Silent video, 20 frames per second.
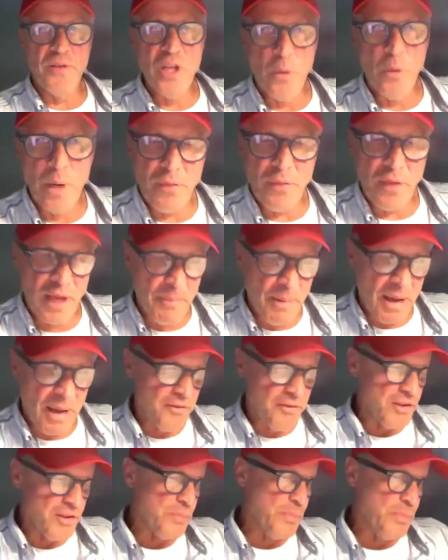you know anything
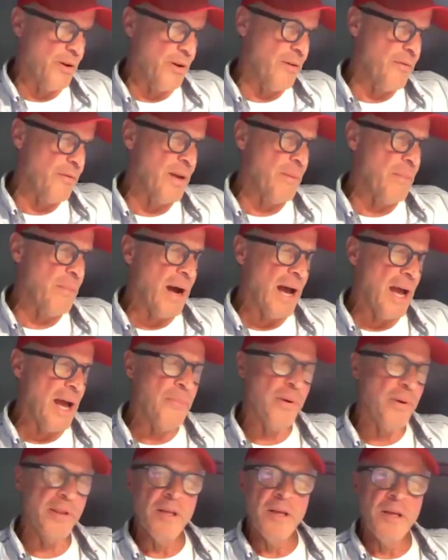about the Spirit of VMI,
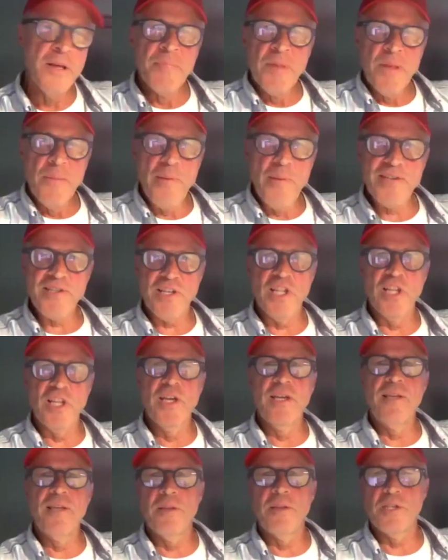but
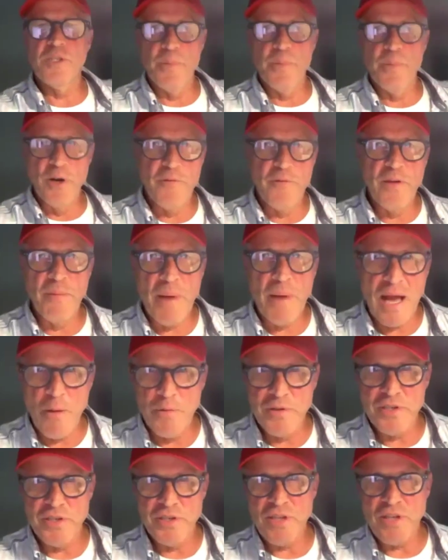basically the Spirit of VMI
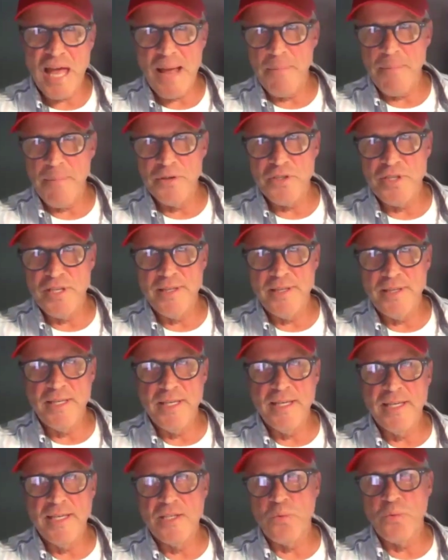was established in
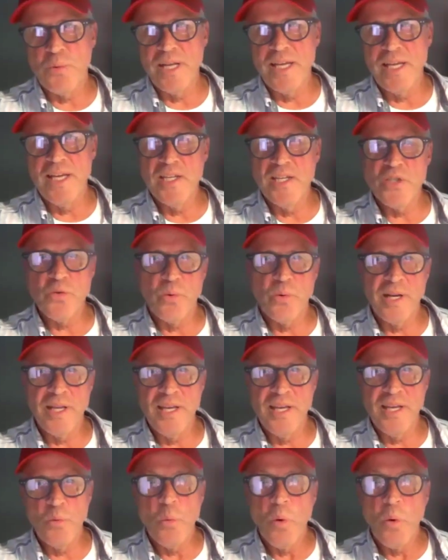the
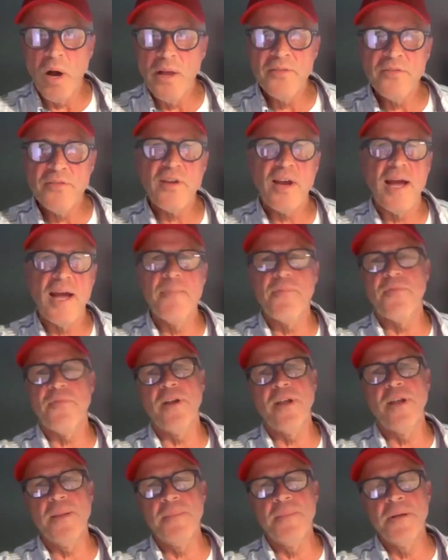2021
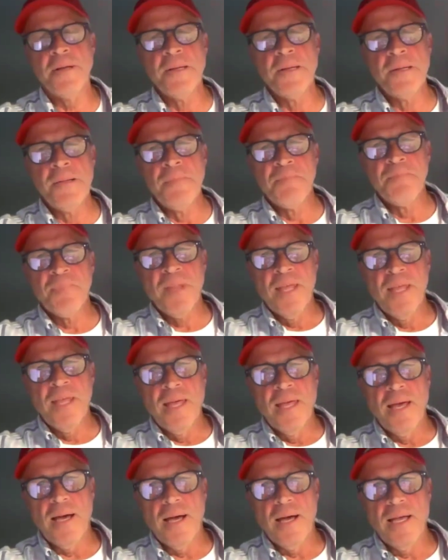timeframe,
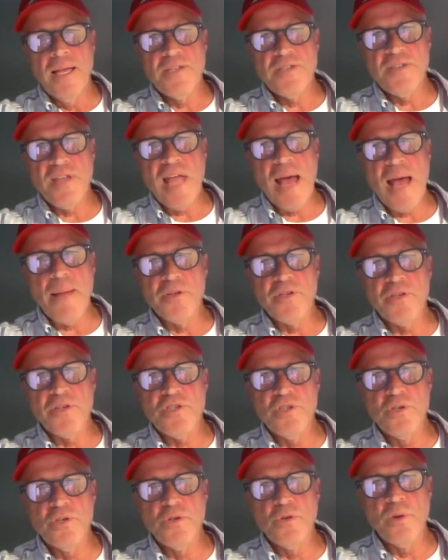established
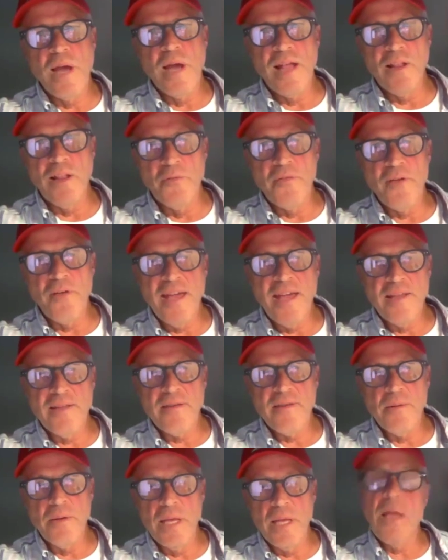to
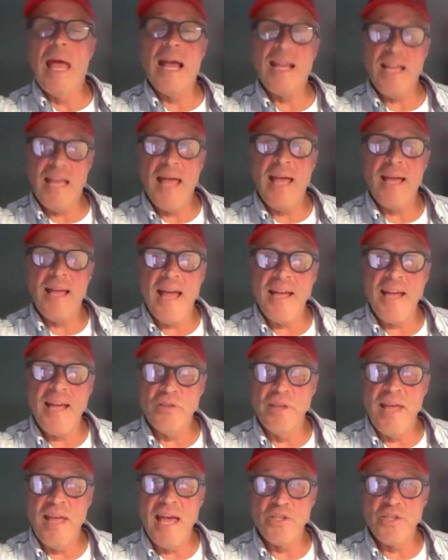elevate,
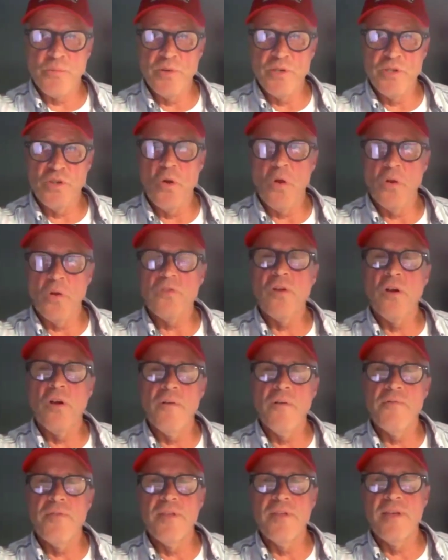actually as a result
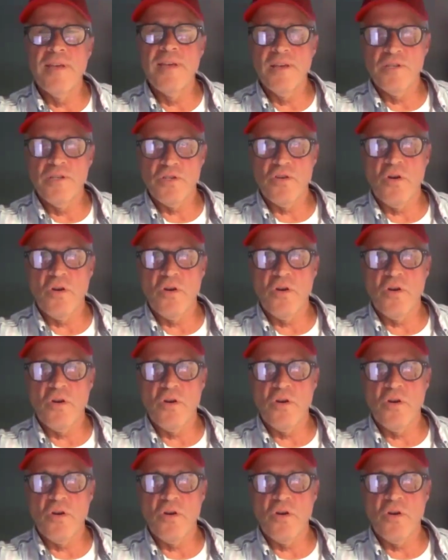of the